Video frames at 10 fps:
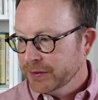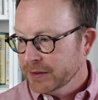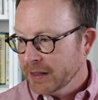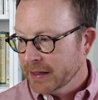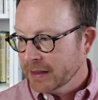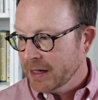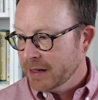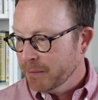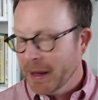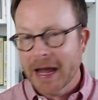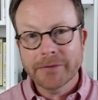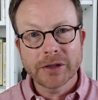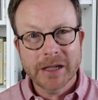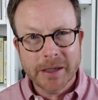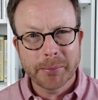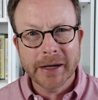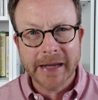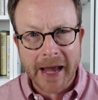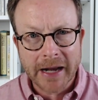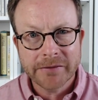like, am I ever going to
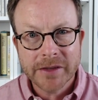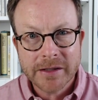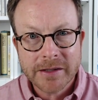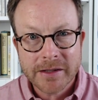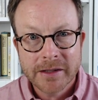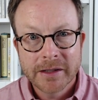break out of this?